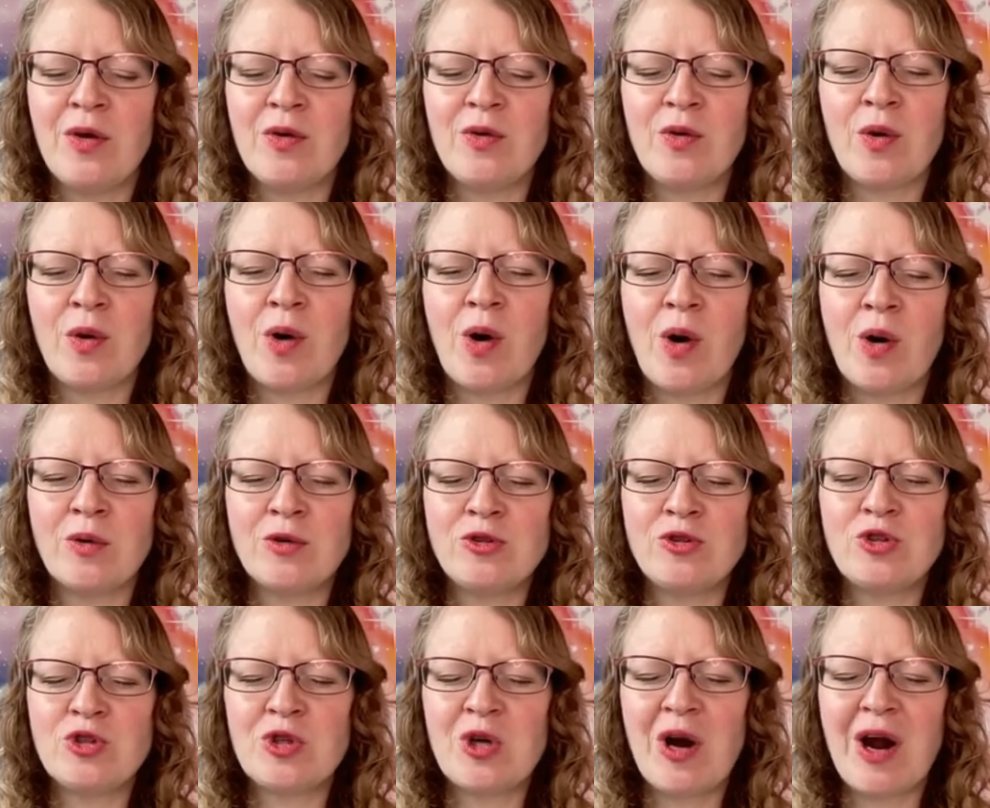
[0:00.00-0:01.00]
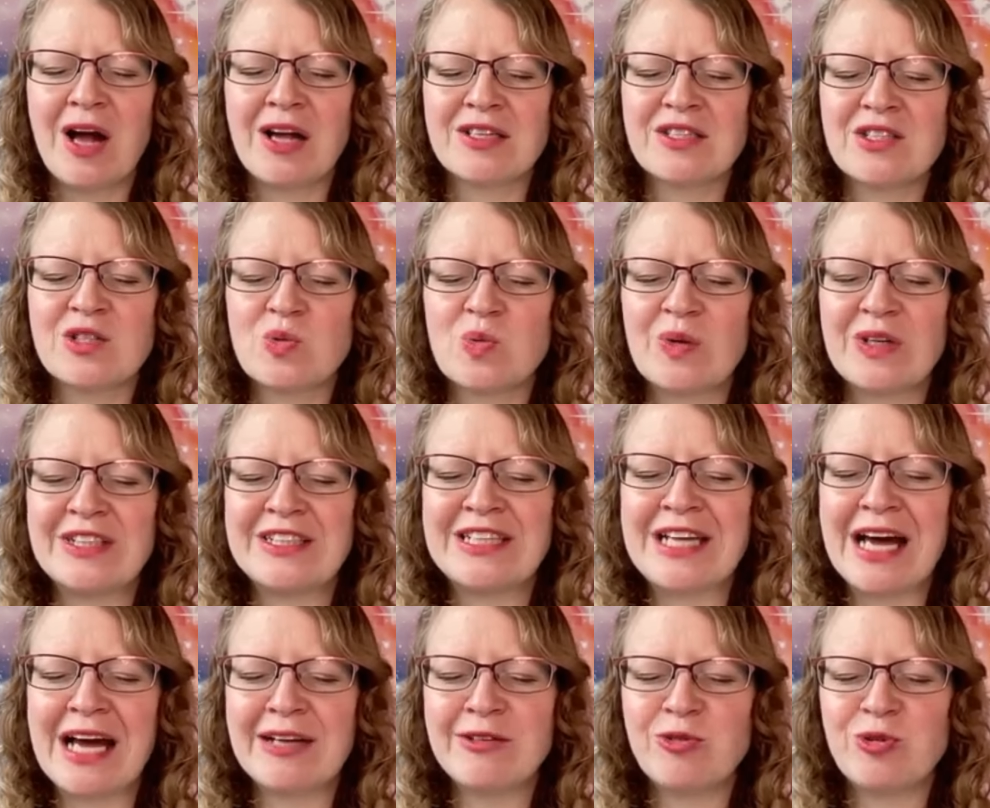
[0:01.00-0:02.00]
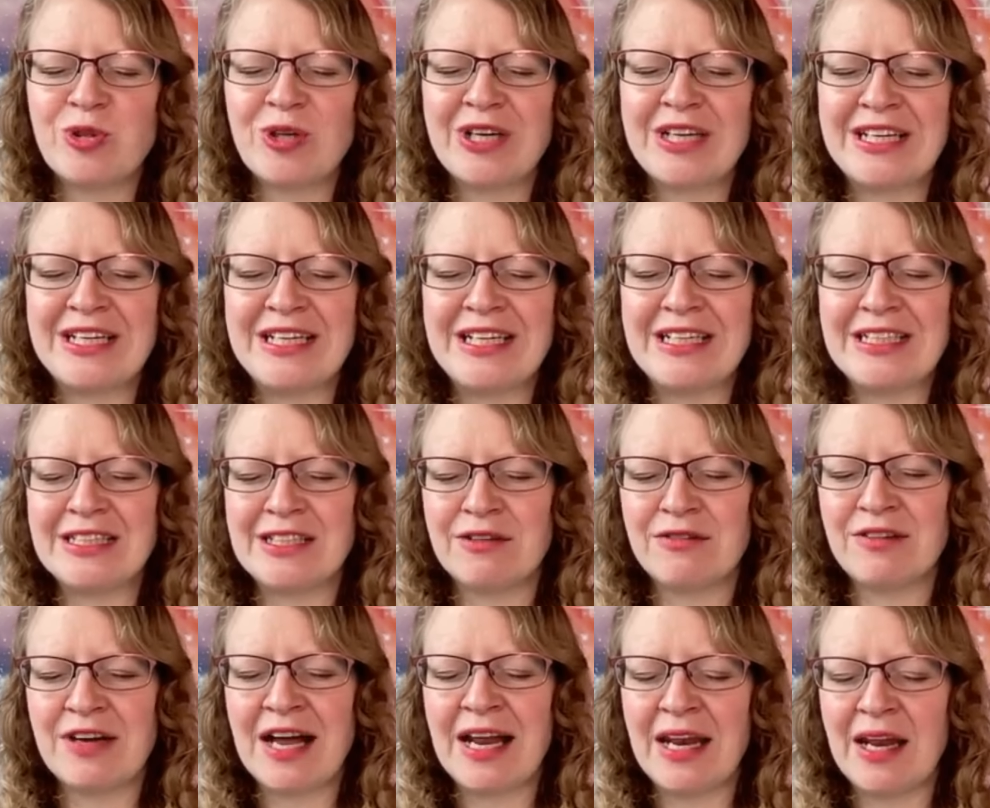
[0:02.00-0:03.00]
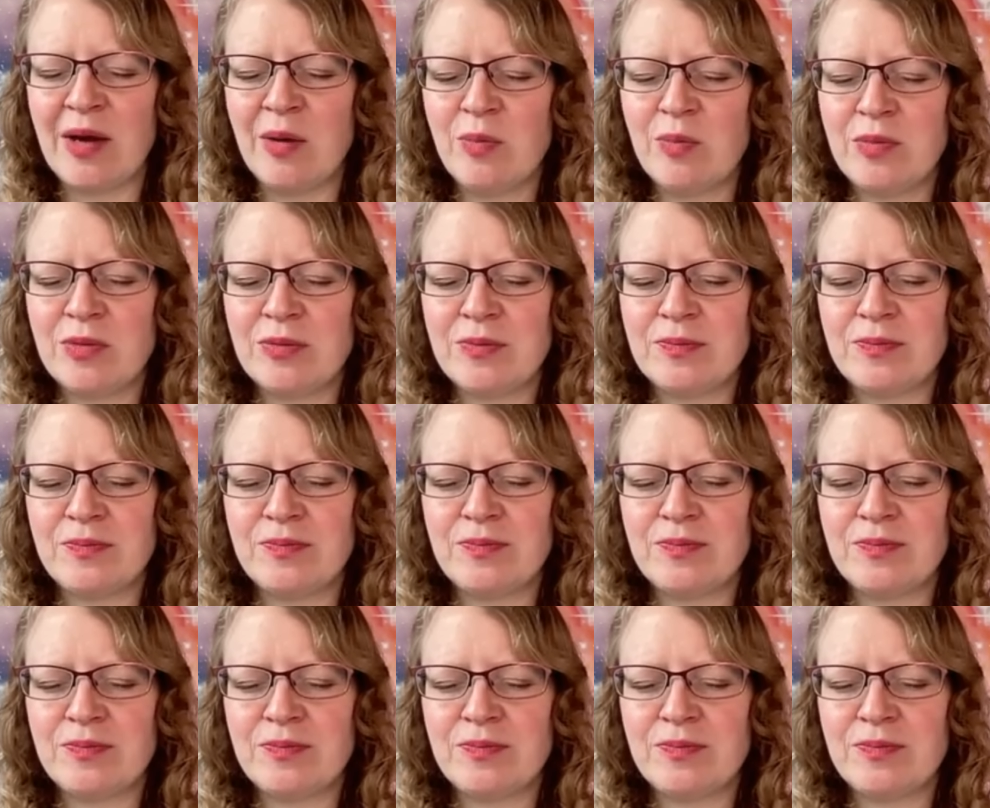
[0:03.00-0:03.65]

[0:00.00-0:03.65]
your own trust will naturally develop.